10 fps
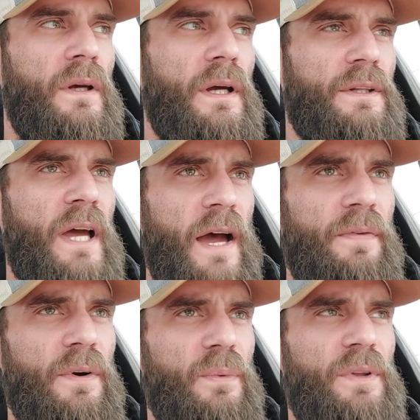to have
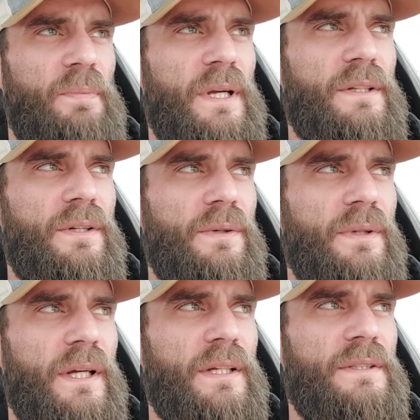her with me too,
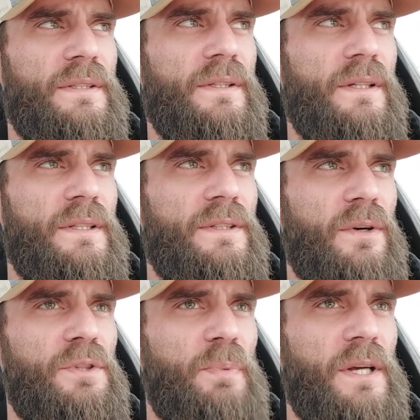like it's
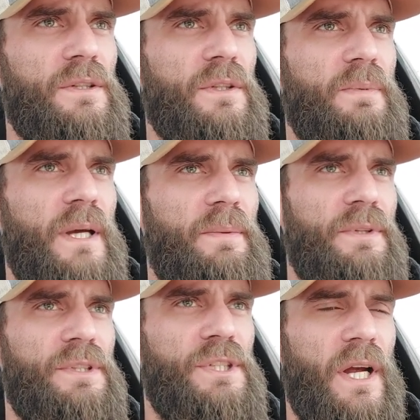so special to be able
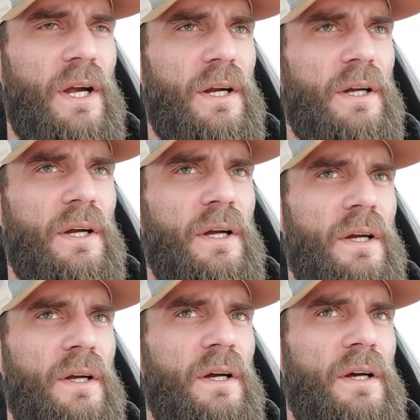to share
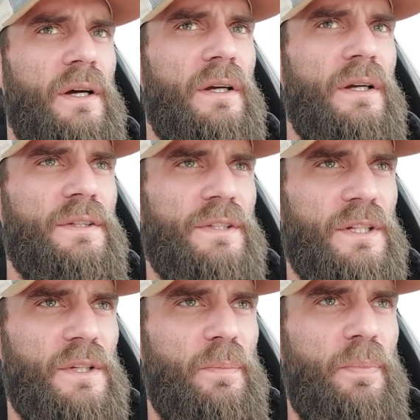in such a